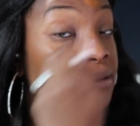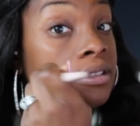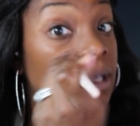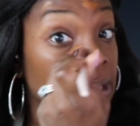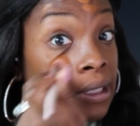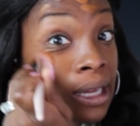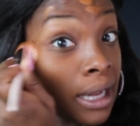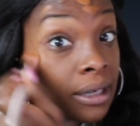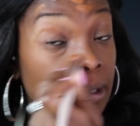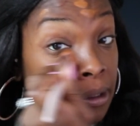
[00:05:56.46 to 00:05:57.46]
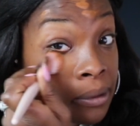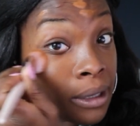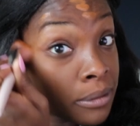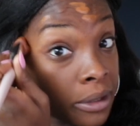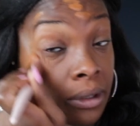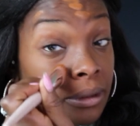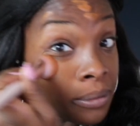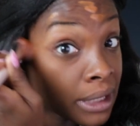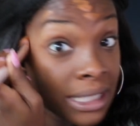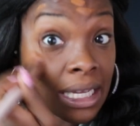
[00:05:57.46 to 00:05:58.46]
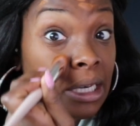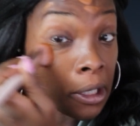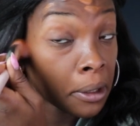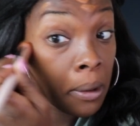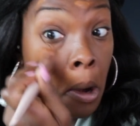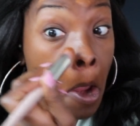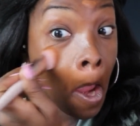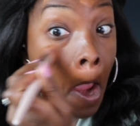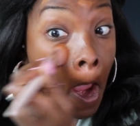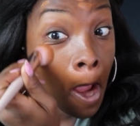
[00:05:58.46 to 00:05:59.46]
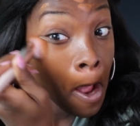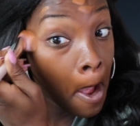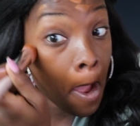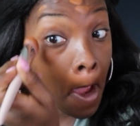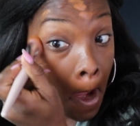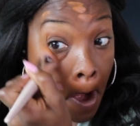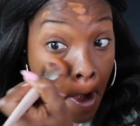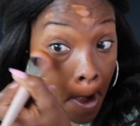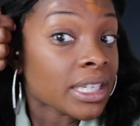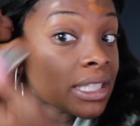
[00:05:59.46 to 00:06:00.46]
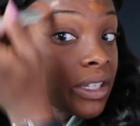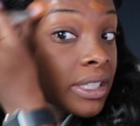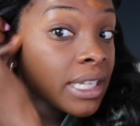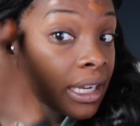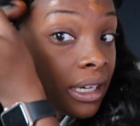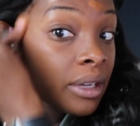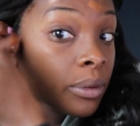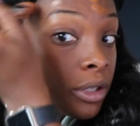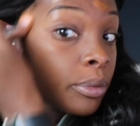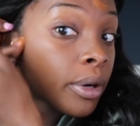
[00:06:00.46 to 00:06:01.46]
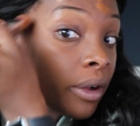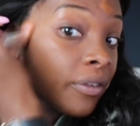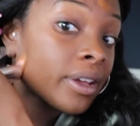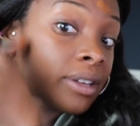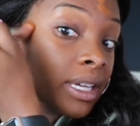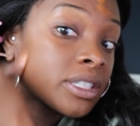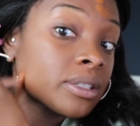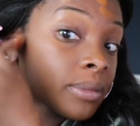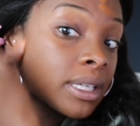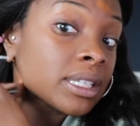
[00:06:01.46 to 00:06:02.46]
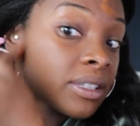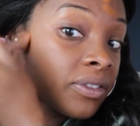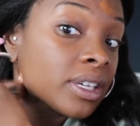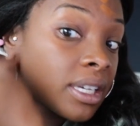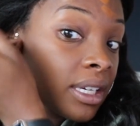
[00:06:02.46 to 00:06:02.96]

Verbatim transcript: Do I look like I don't know what I'm doing? Because I don't. But is there a technique when you put on foundation? Because if it